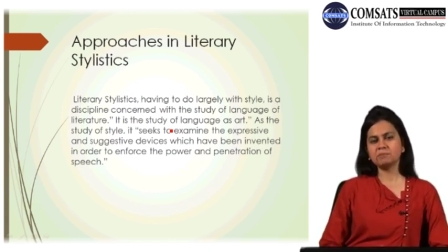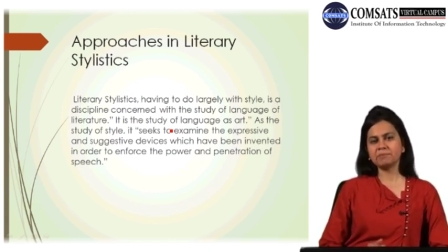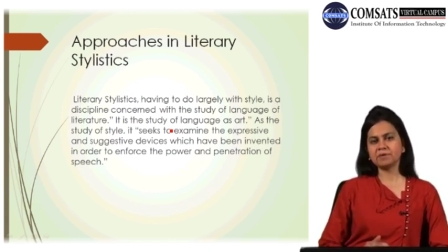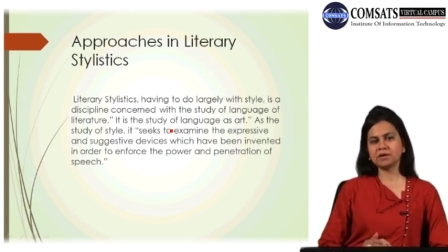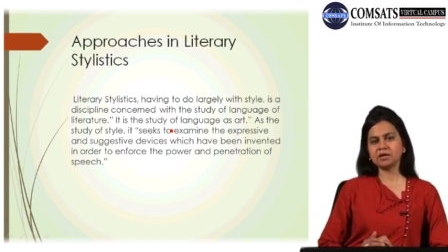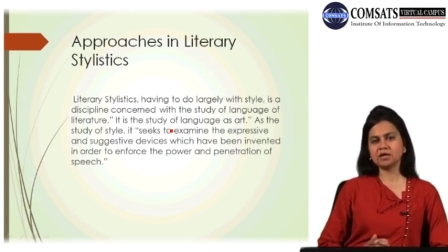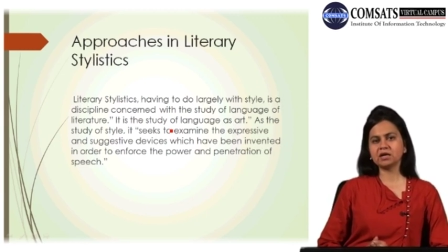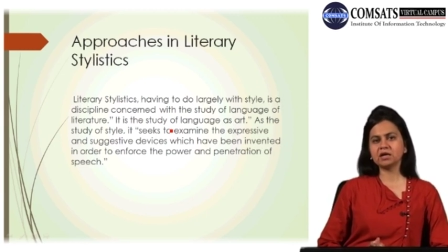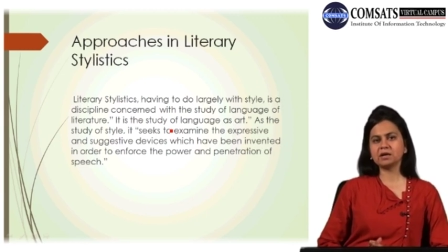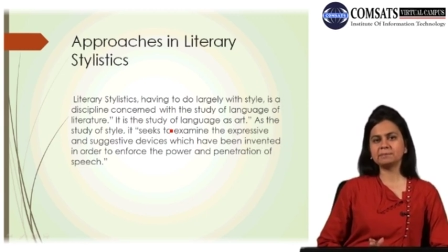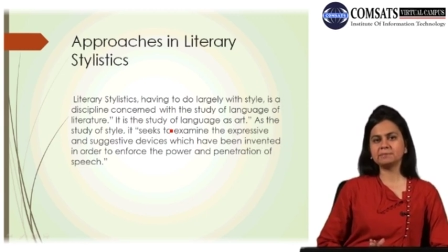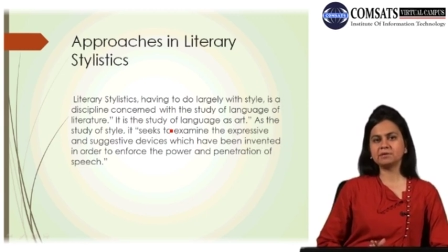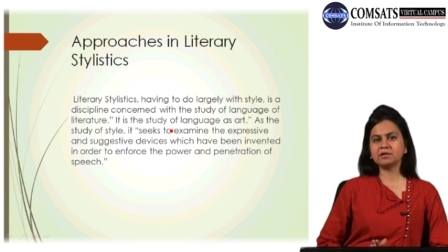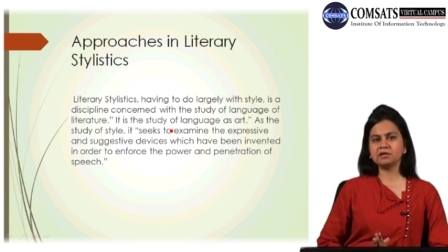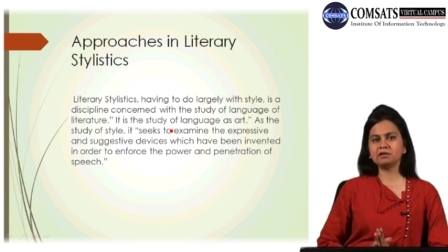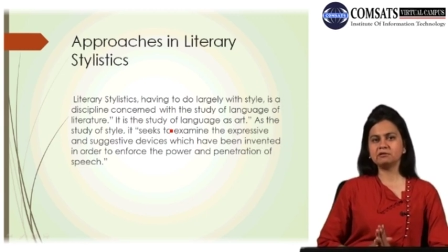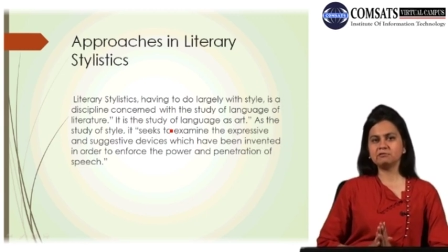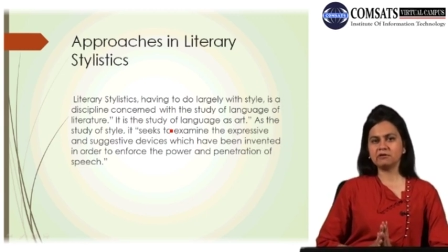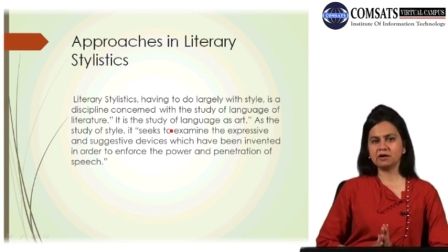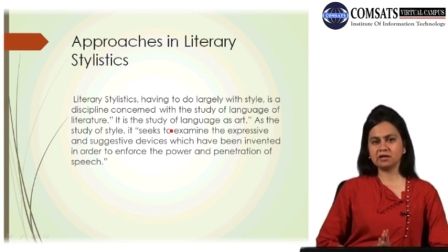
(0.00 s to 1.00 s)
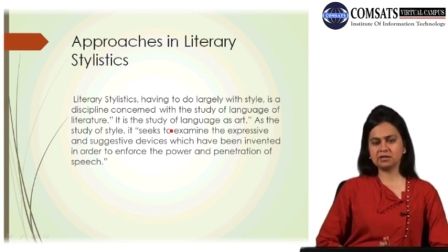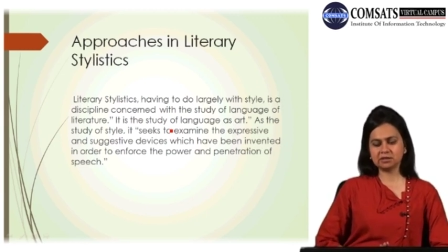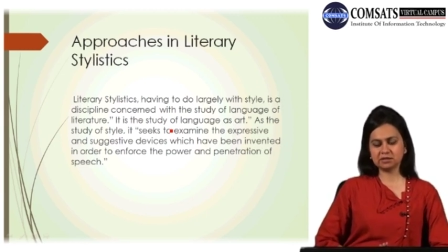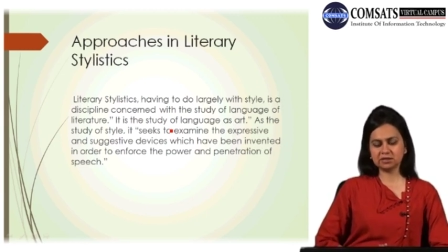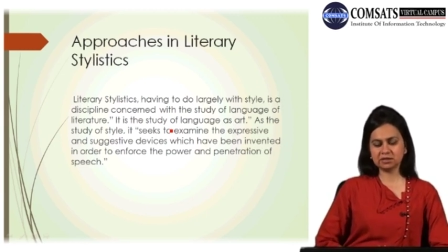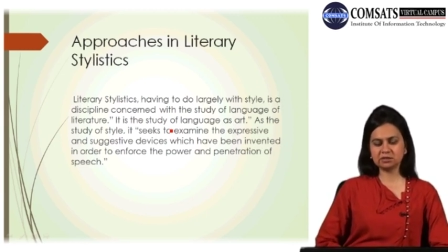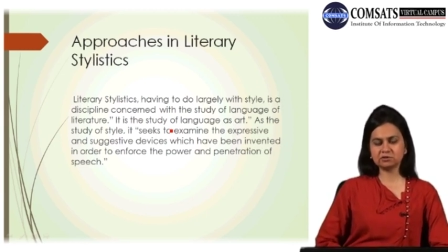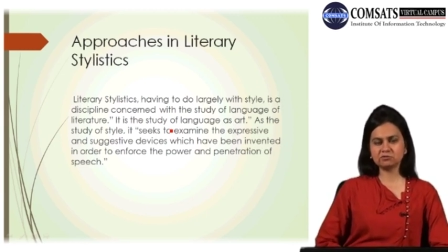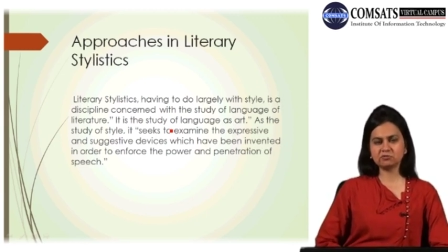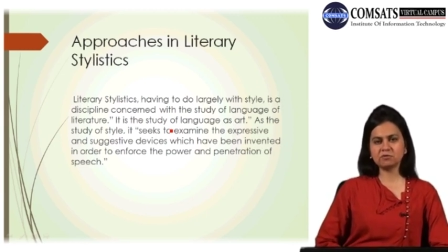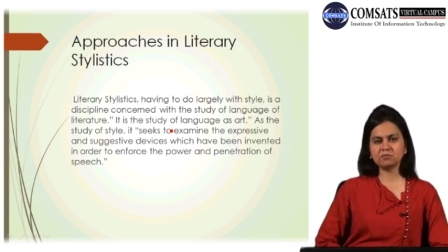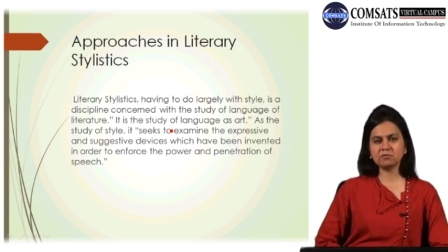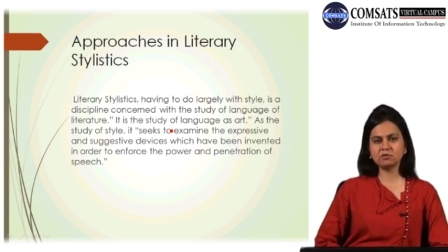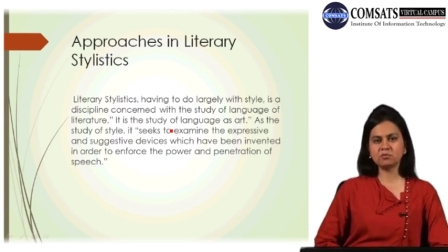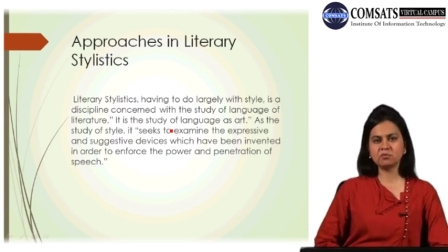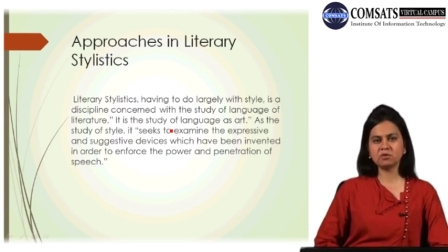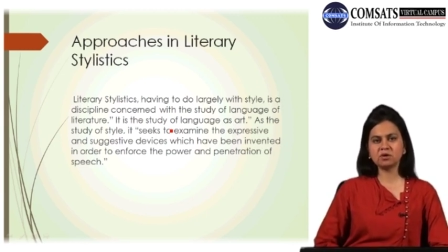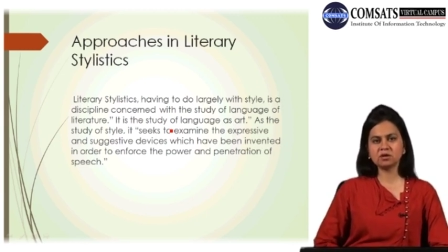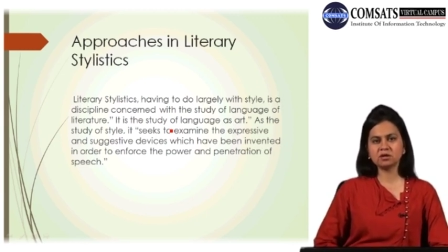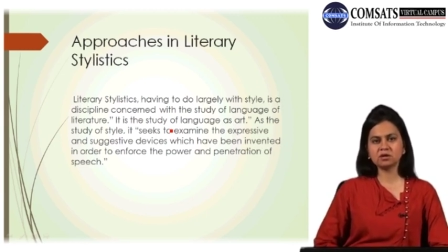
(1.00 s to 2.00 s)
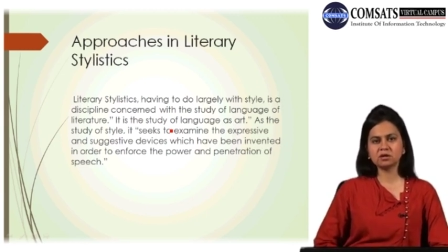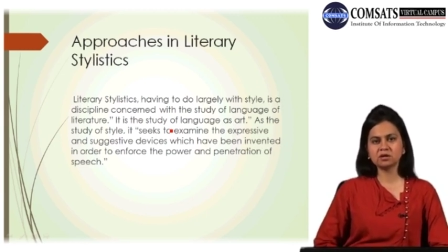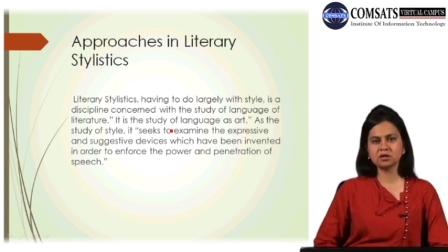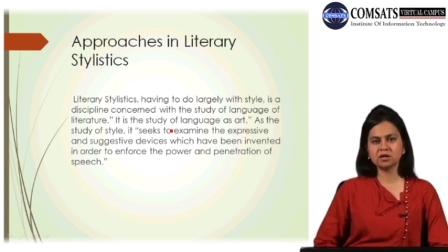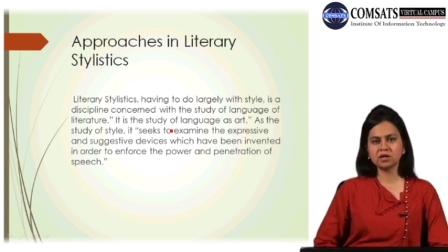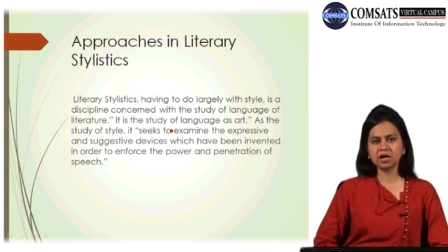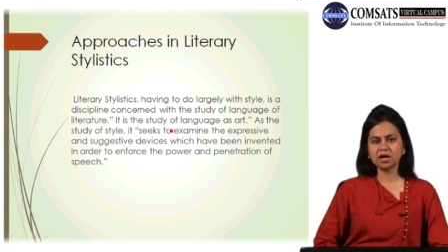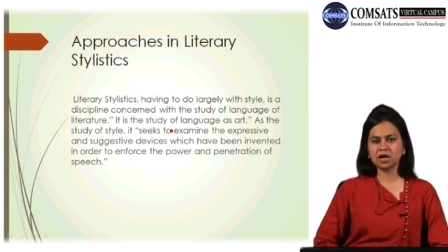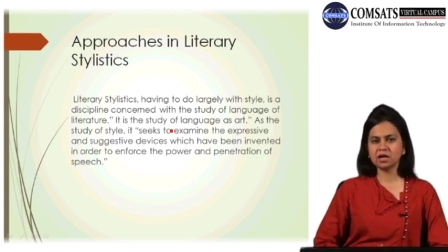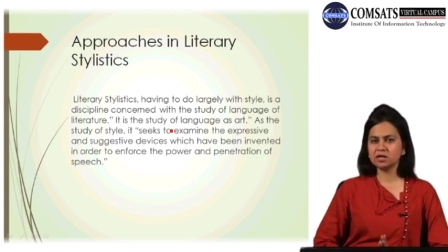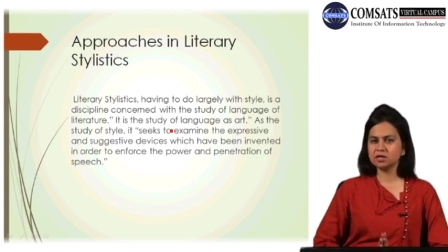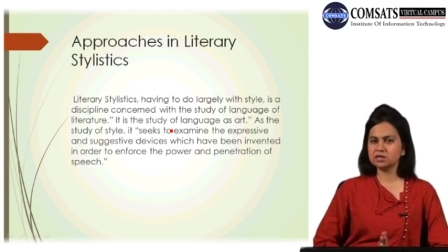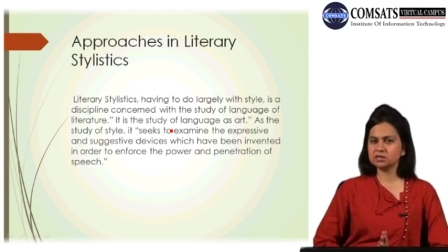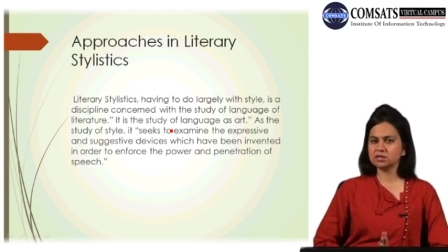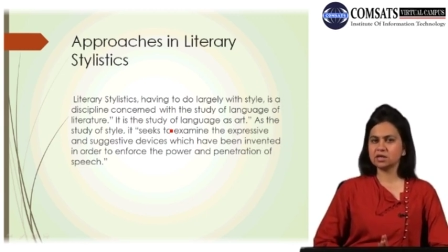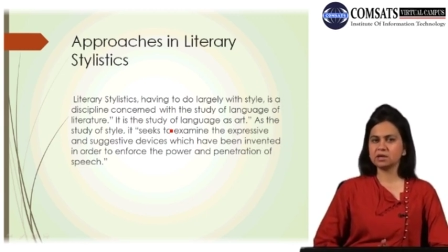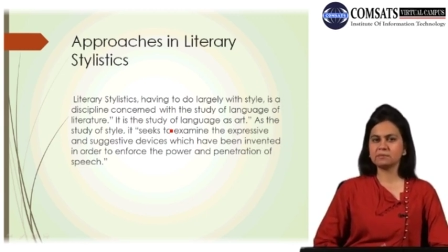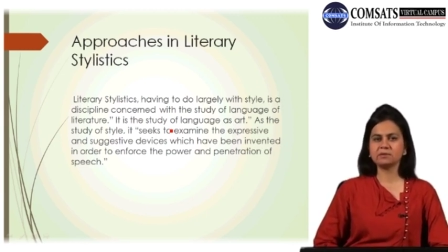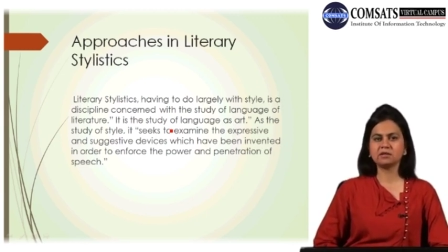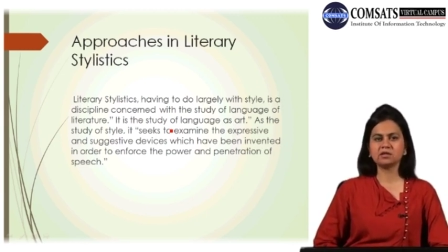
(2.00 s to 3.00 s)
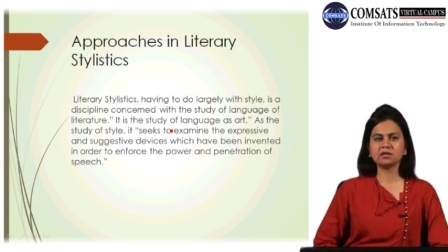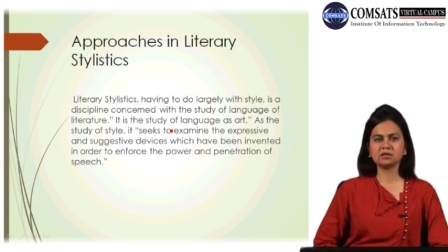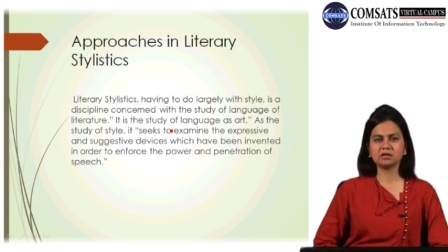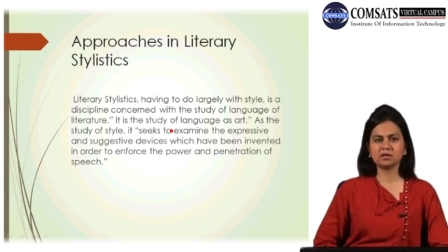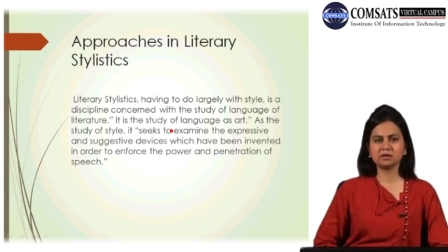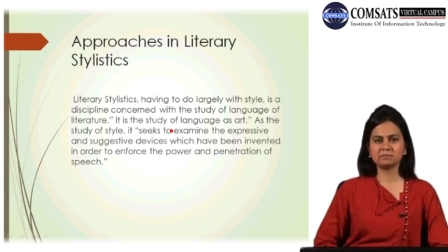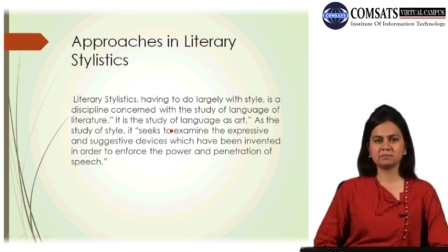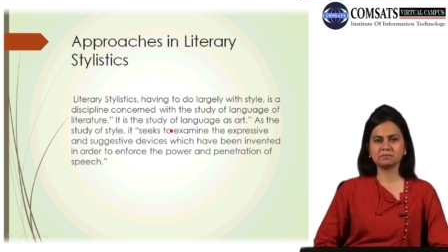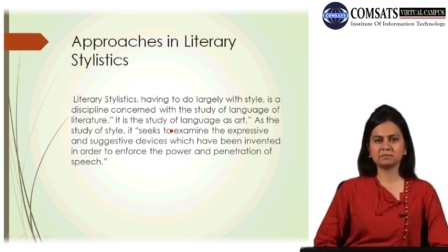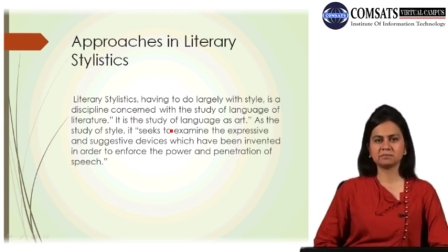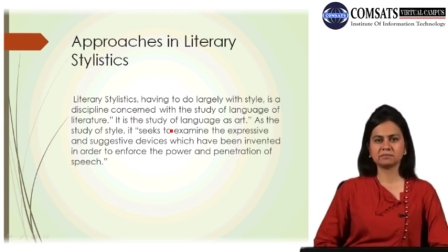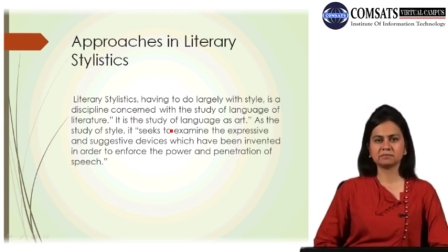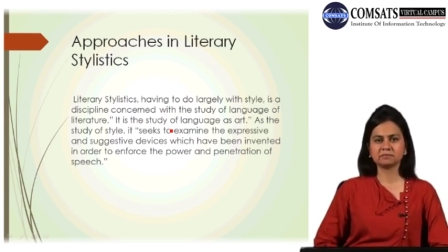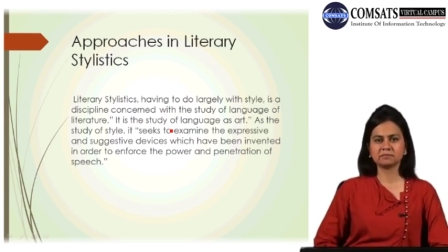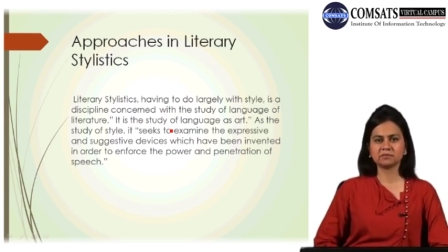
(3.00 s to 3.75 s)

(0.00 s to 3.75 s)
picking up the devices from the work and examining them,